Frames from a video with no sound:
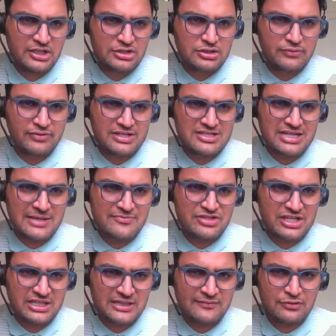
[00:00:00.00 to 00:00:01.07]
So first I am
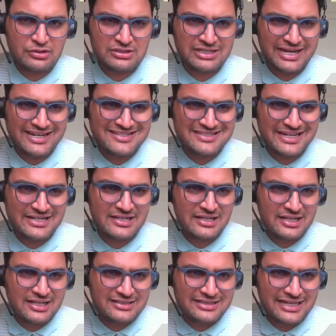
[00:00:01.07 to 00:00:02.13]
checking for the right side,
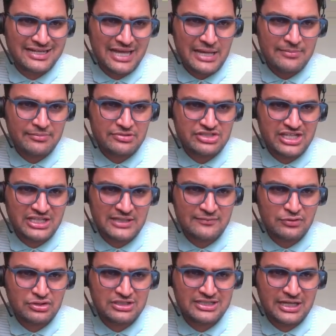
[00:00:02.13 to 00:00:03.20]
then I am checking
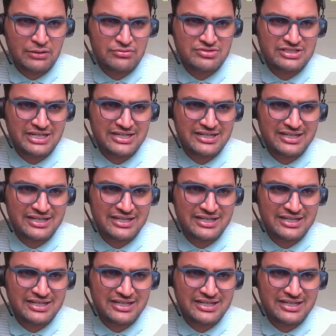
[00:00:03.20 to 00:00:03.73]
for the downside.